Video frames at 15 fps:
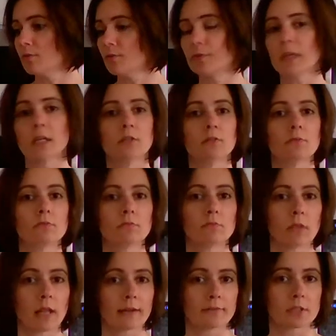vegan
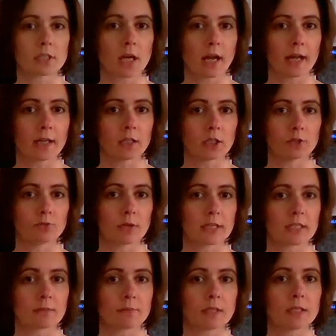lifestyle and
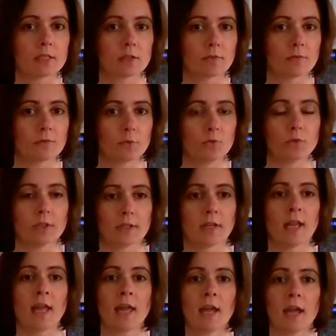recipes and food and
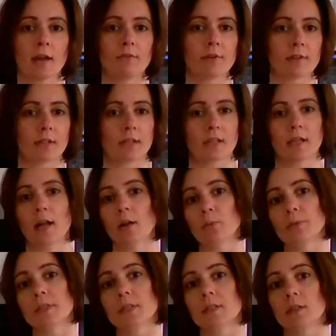everything that
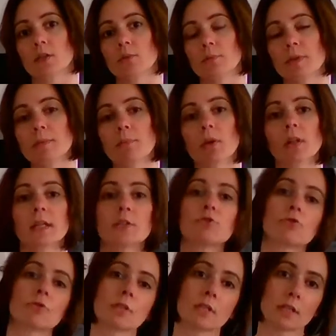helps people
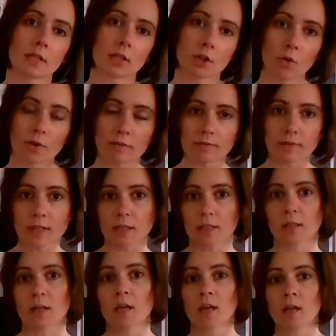interested in going
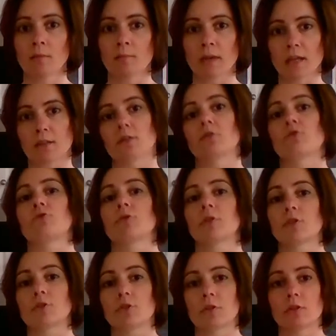vegan make their
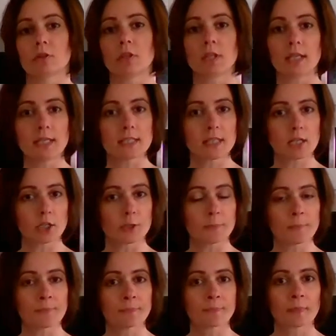transition
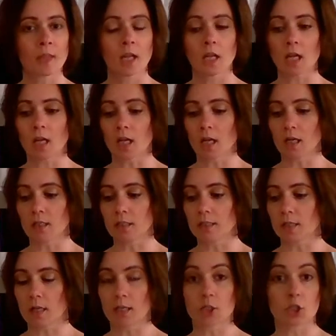easier. And
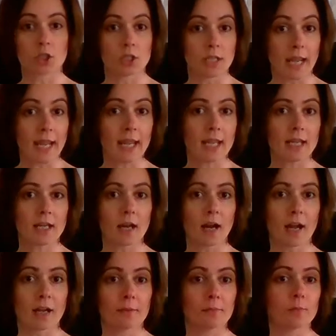today
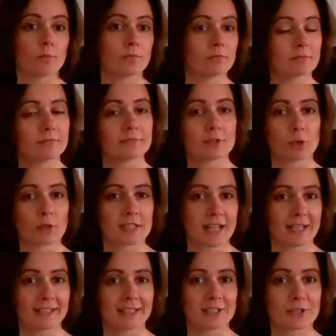I'm so
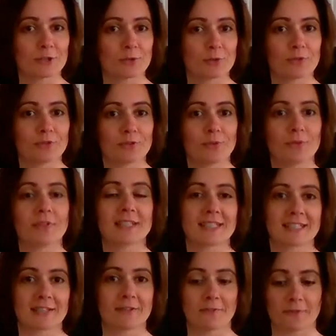excited to do
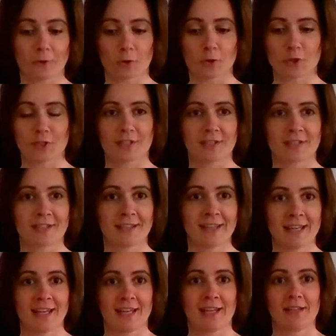this first
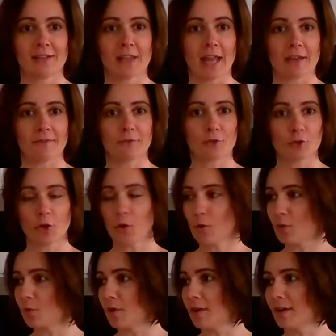live
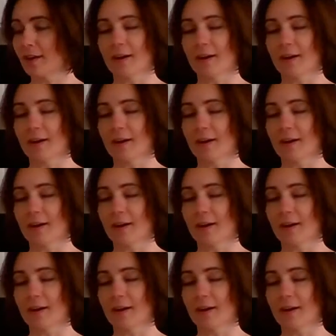show,